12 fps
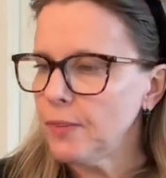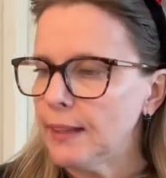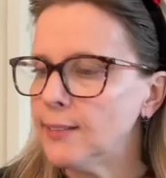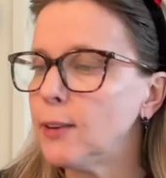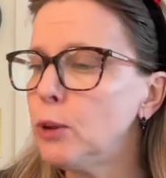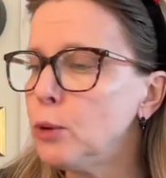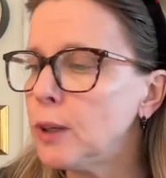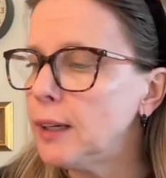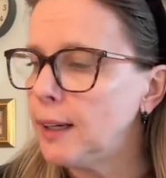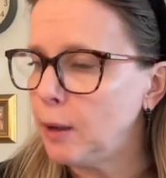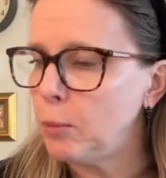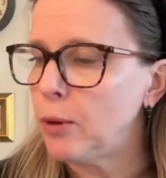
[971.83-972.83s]
So you can
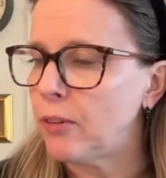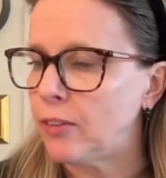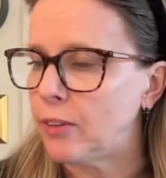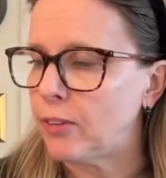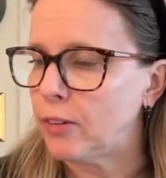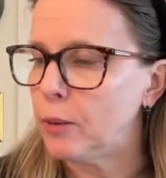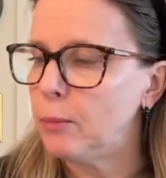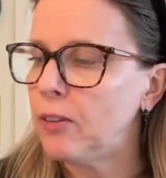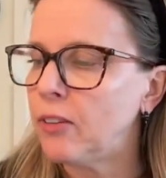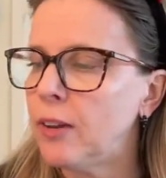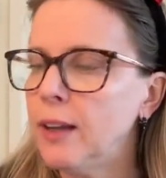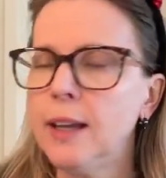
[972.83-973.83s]
name your
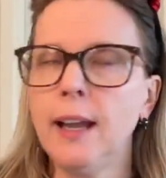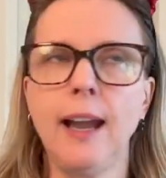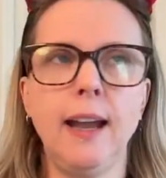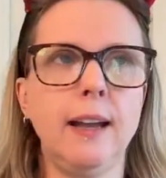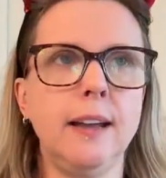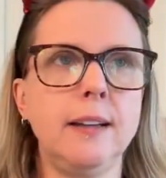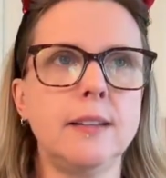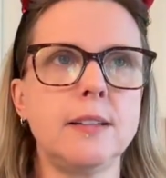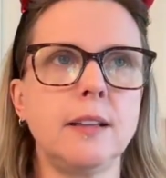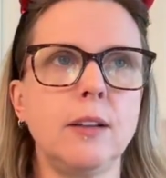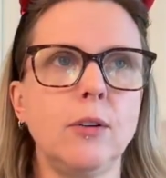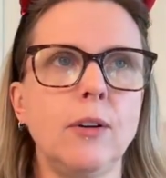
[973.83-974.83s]
systems, and
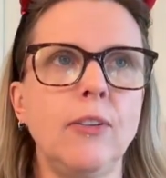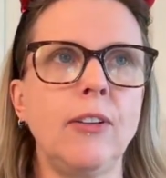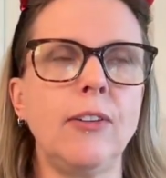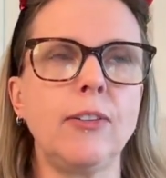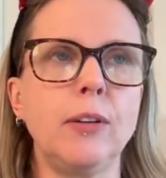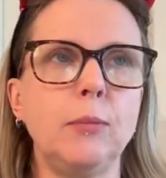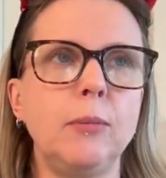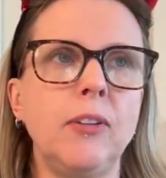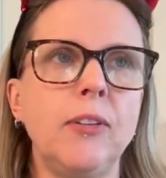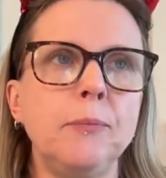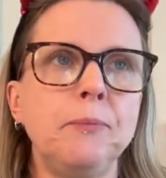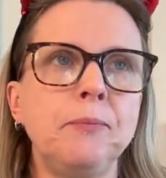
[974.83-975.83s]
there are systems.